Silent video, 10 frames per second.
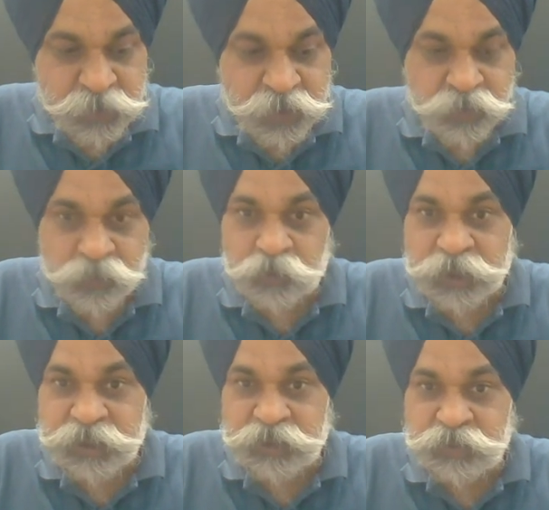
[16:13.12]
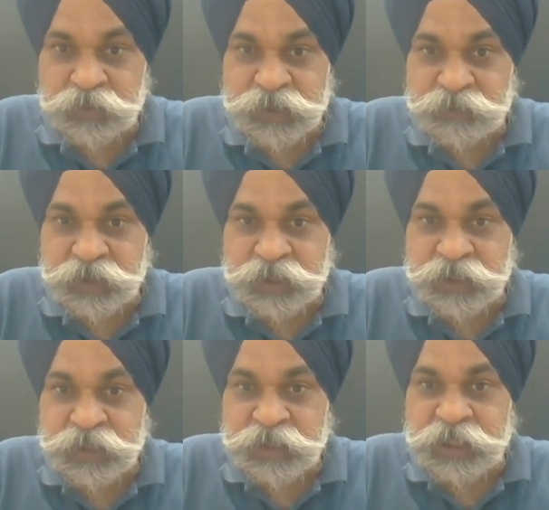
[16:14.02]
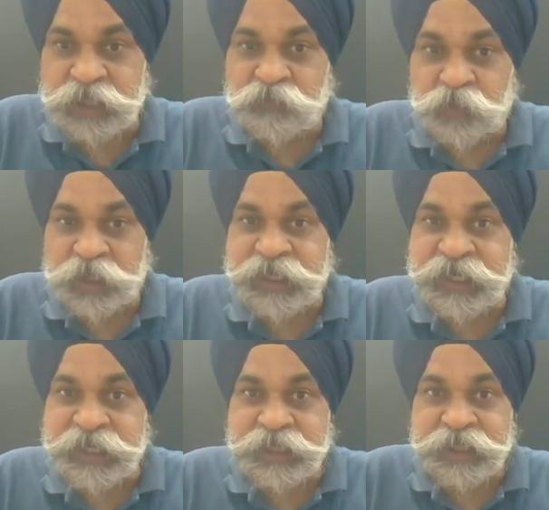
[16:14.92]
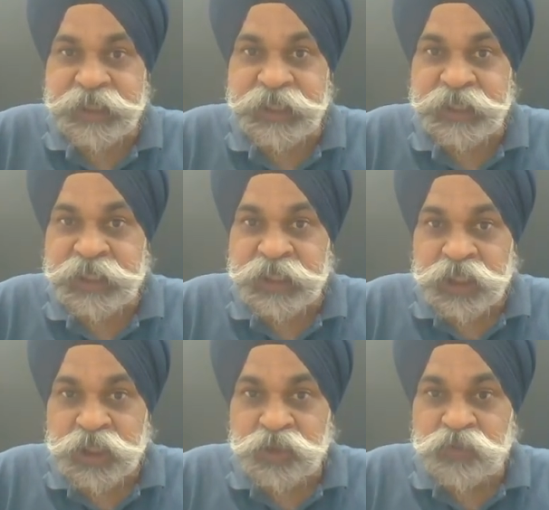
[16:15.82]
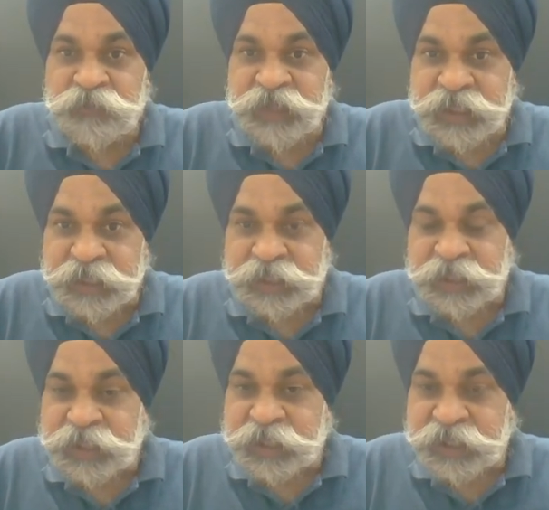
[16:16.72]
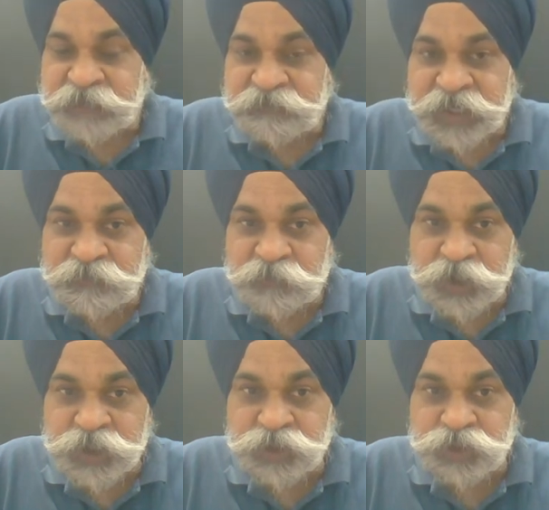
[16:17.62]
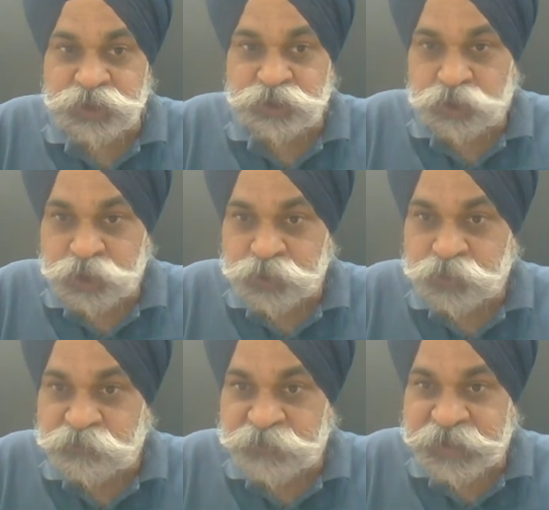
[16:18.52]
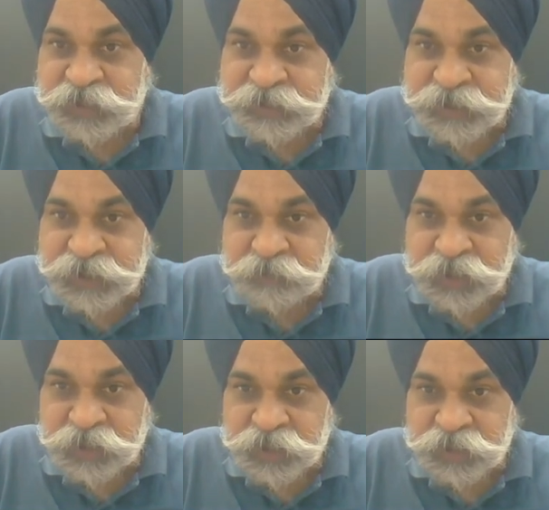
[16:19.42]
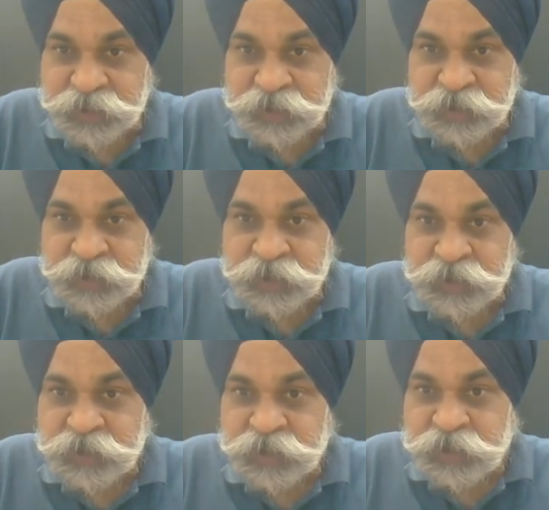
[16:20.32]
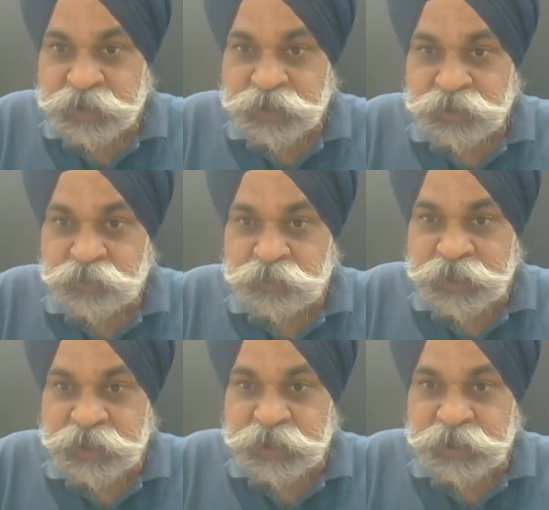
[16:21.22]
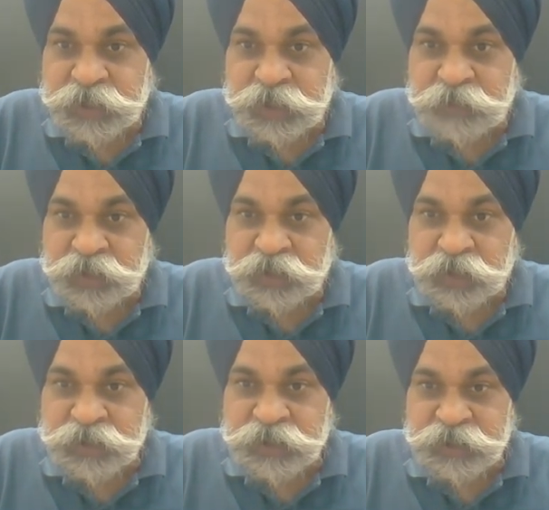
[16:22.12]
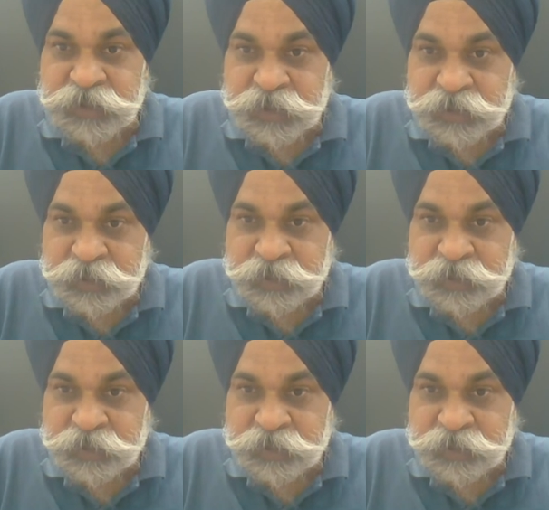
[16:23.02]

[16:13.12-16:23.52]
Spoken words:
Water goes out, and what entity do we get? And if I would show you with the same colors, you would come across this thing.